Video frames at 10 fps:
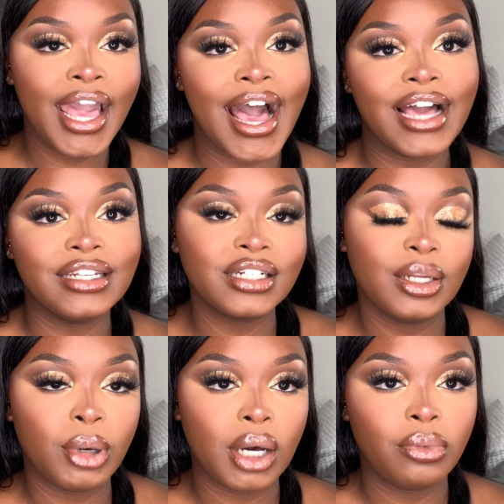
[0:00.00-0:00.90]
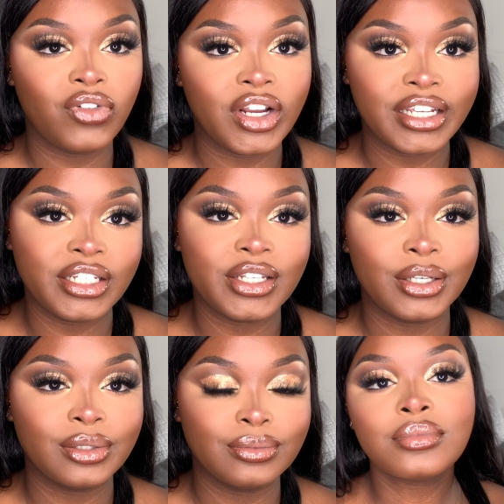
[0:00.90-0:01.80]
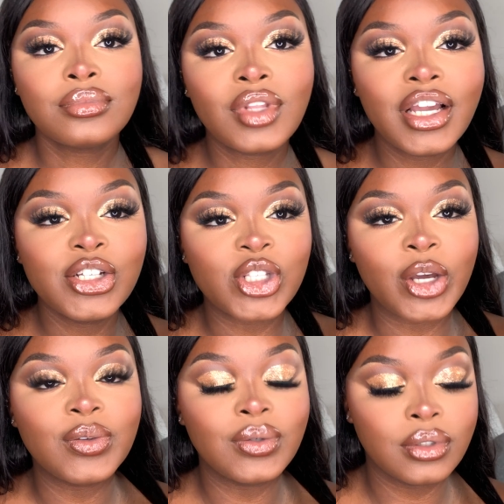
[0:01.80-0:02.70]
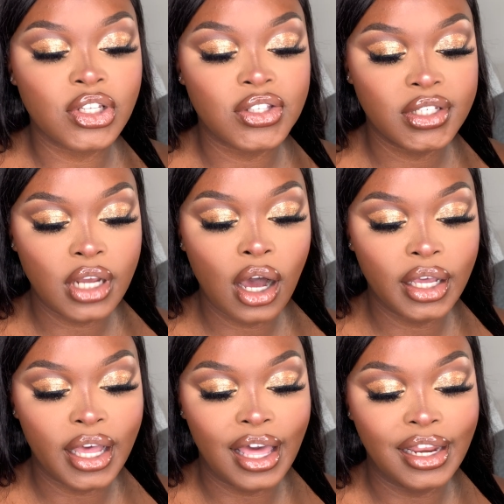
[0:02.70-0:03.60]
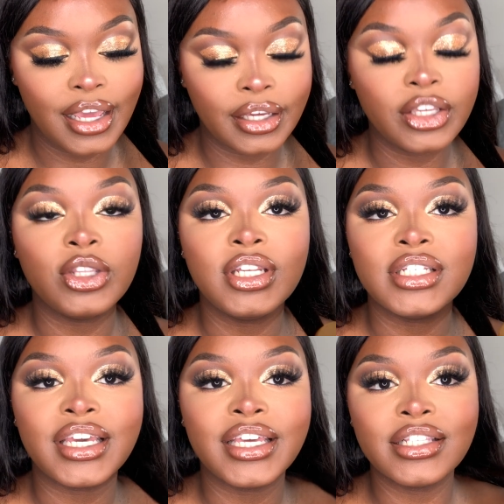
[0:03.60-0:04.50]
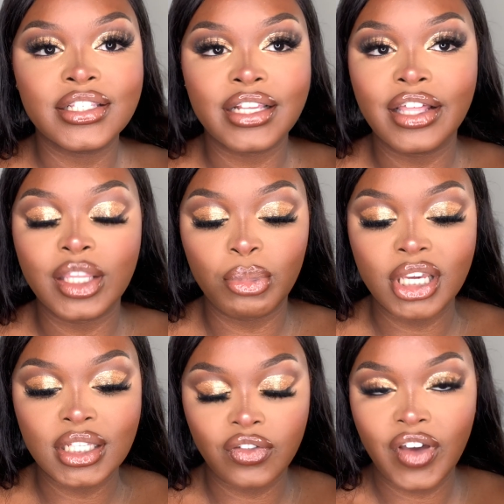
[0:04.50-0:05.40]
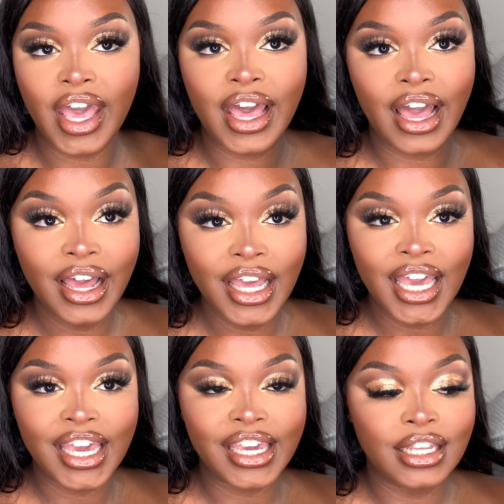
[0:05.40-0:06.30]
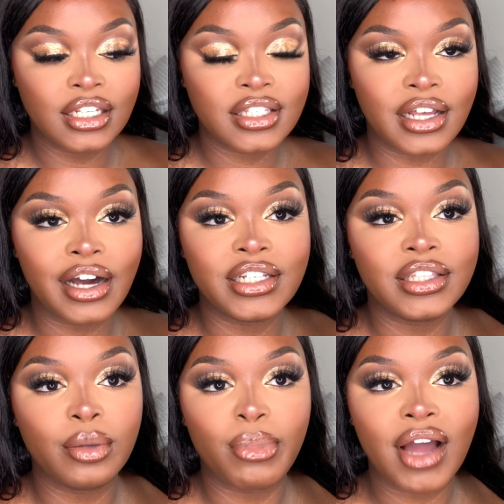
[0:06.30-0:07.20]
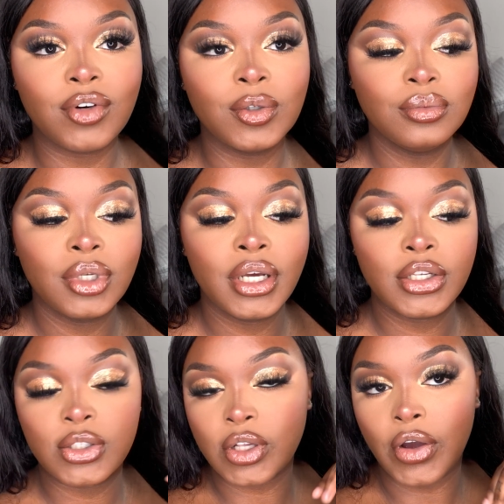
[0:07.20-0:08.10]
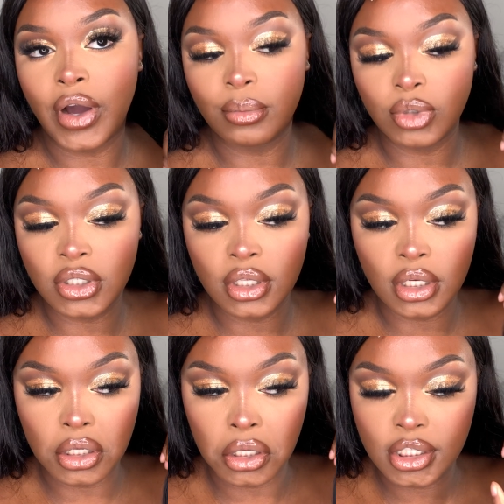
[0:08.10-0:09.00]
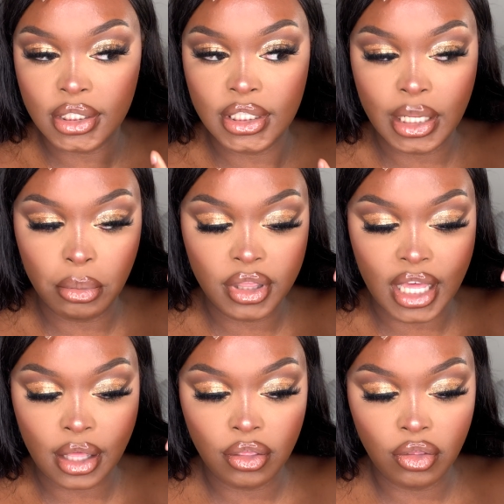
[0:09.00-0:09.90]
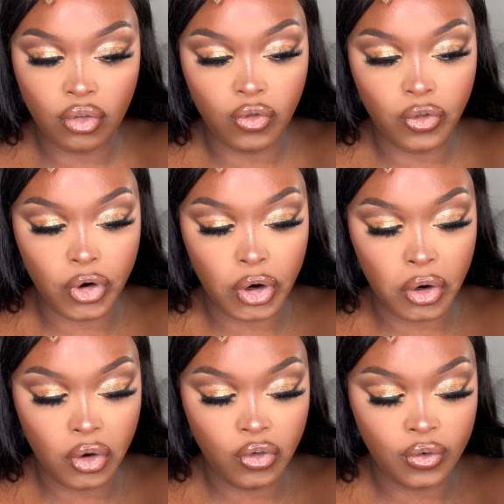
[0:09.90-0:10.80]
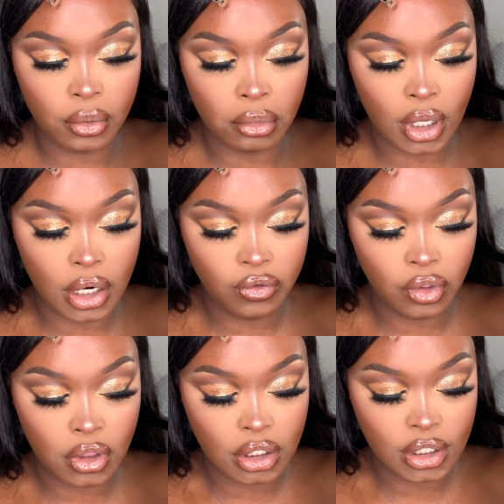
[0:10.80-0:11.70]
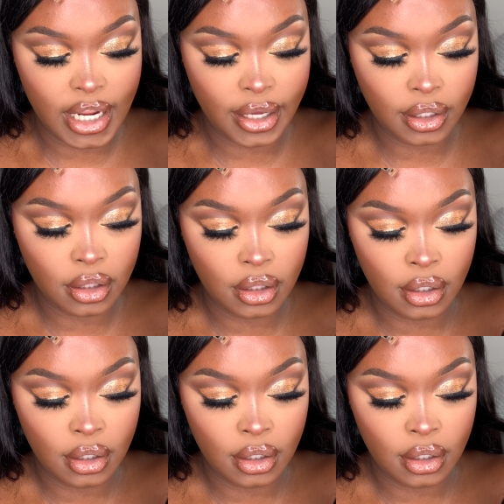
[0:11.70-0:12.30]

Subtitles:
and clip it up if I need to. So to start curling, you need to insert the piece of hair inside the barrel. So I'm just going to slip that through from kind of this length